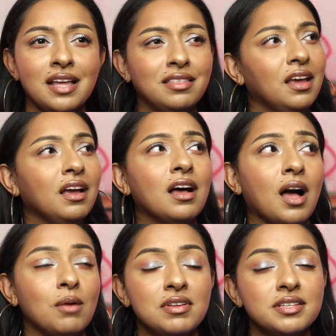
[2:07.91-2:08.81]
I think a
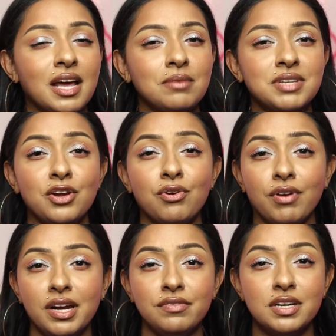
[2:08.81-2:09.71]
couple of times I
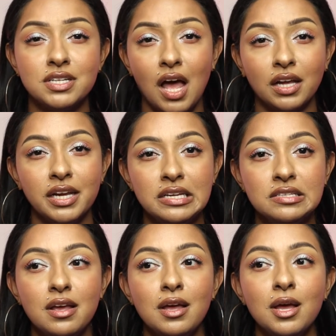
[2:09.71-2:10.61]
craved Takis,